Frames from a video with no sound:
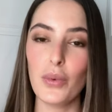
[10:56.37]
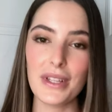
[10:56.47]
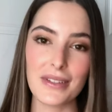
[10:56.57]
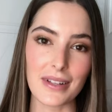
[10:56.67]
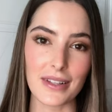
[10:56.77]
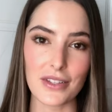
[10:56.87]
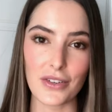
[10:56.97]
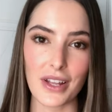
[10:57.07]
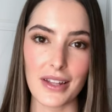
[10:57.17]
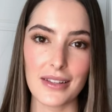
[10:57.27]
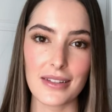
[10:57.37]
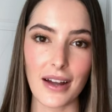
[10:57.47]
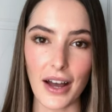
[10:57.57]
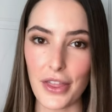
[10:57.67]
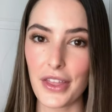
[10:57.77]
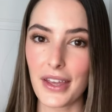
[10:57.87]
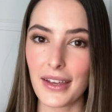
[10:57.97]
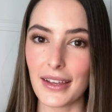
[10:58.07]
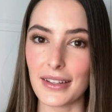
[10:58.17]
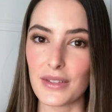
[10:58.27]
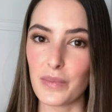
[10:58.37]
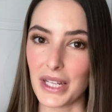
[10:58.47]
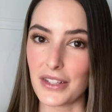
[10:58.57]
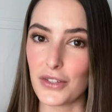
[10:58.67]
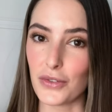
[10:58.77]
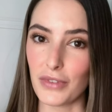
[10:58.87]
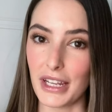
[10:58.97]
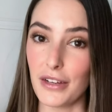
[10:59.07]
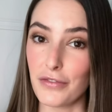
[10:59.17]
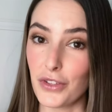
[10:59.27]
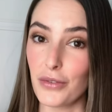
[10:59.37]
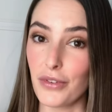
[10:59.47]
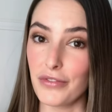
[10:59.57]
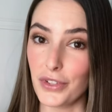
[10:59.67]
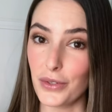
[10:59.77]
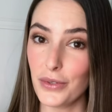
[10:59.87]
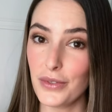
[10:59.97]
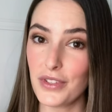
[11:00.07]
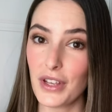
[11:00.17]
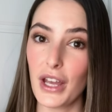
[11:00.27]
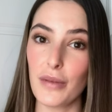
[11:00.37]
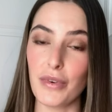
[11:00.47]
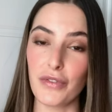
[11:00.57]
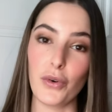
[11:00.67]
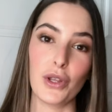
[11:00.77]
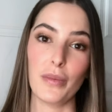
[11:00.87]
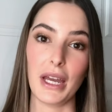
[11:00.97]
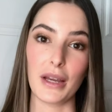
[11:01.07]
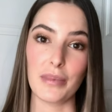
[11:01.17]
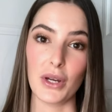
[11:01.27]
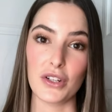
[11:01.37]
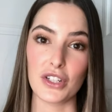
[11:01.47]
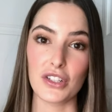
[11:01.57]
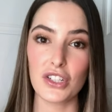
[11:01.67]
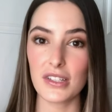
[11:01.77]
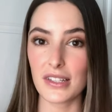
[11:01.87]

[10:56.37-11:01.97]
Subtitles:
With sunscreens, I think it's best to read a few reviews before you make a purchase, just